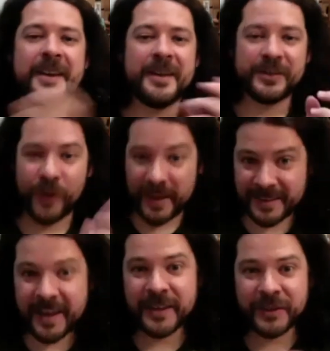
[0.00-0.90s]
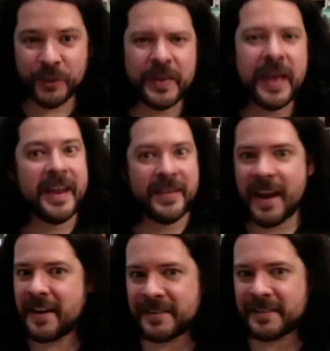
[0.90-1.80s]
So I started doing that. And then I
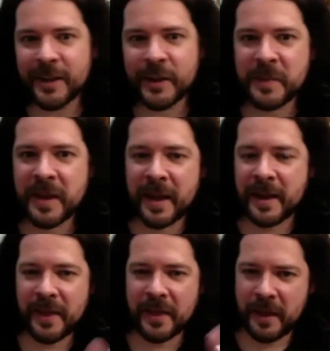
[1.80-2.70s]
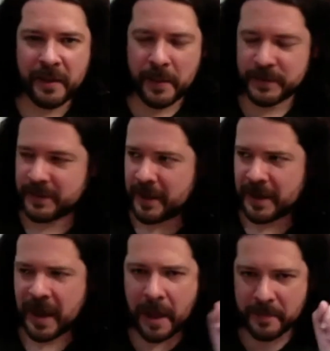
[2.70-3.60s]
didn't tell him, I, I, I was like,
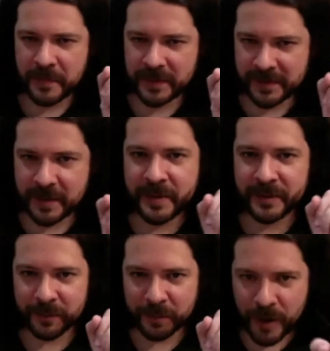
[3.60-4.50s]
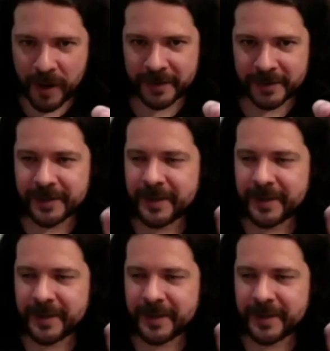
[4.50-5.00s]
I'm, this is going to be a surprise.